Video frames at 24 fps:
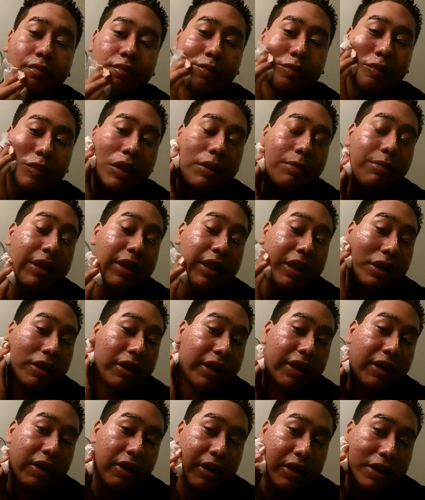But there you can
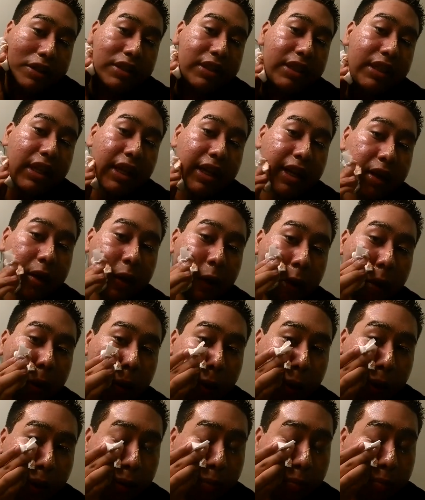already see like
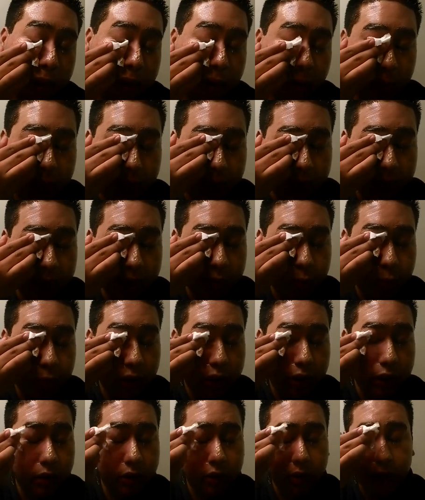my redness
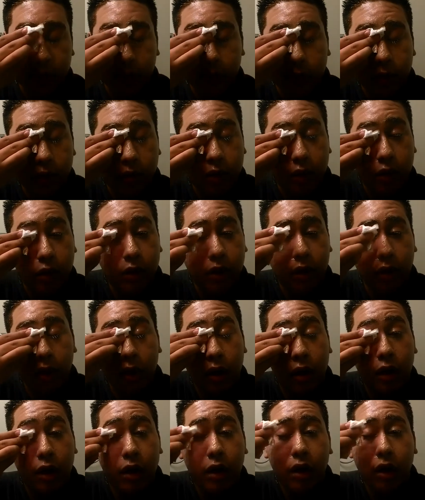peeking through.
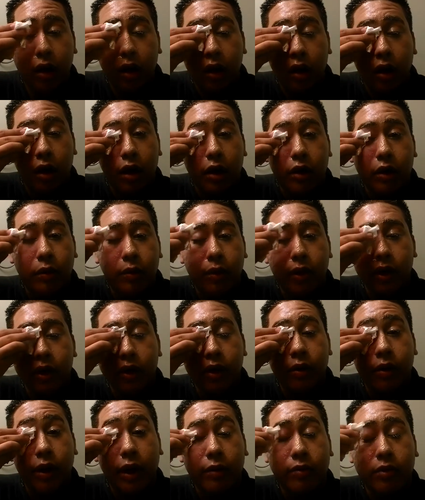And you really don't
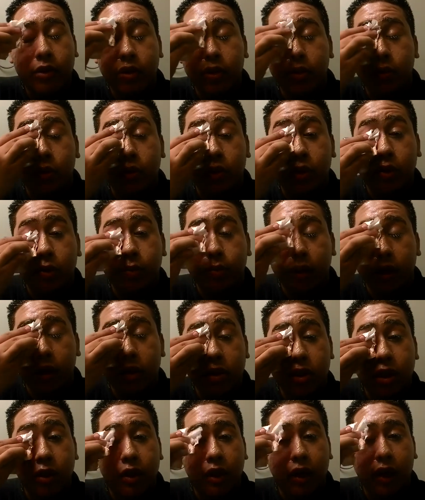have to do too much
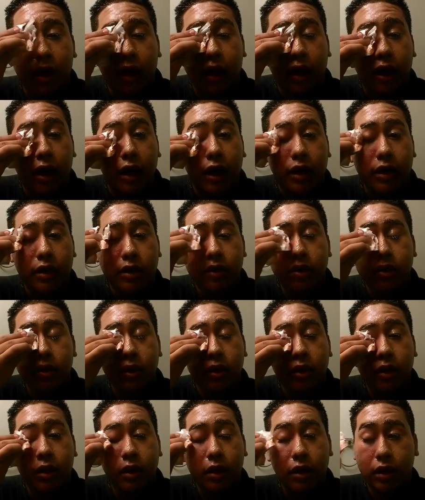on the eyes.
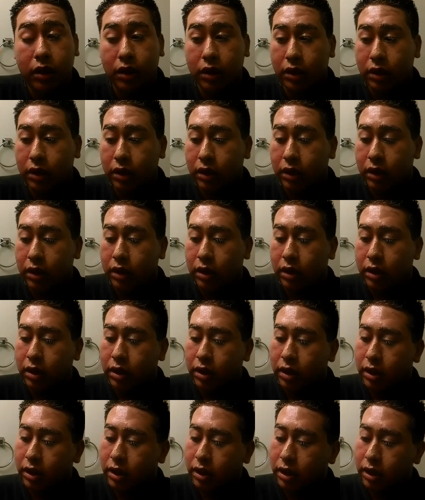
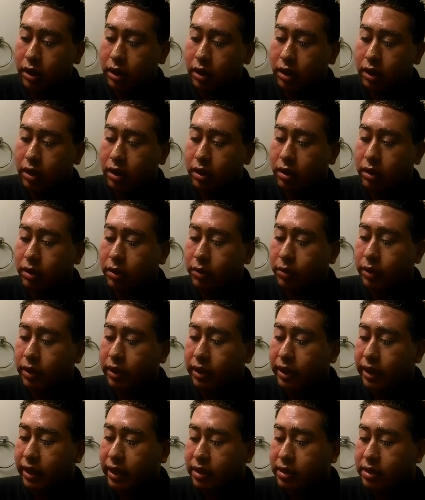And you really
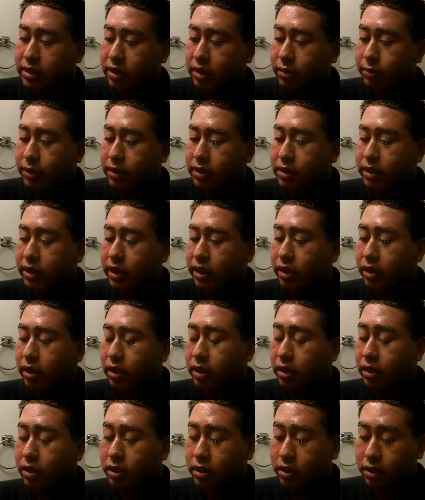can't see the mascara
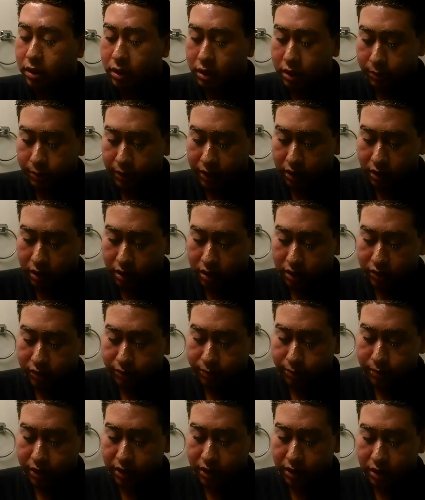coming off,
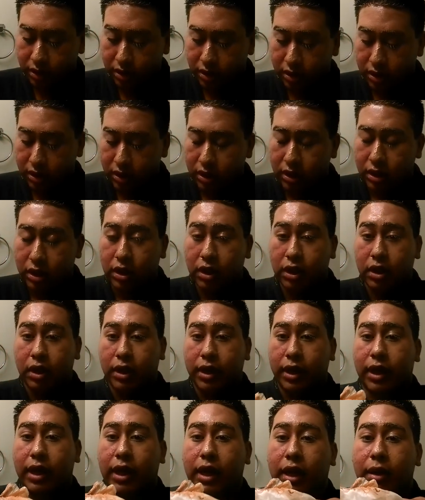but
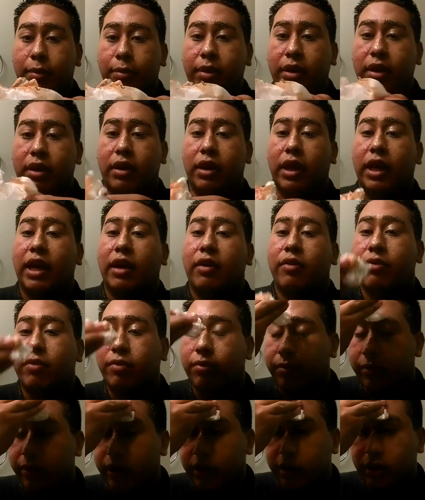I mean
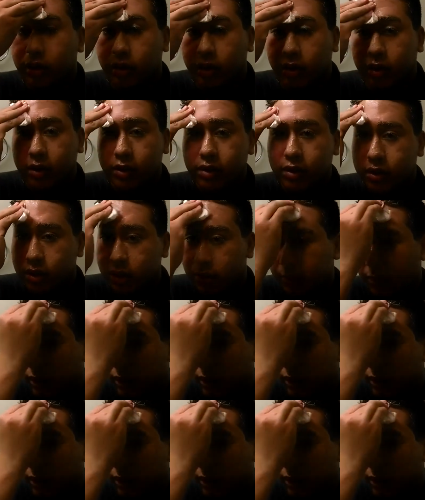everything is coming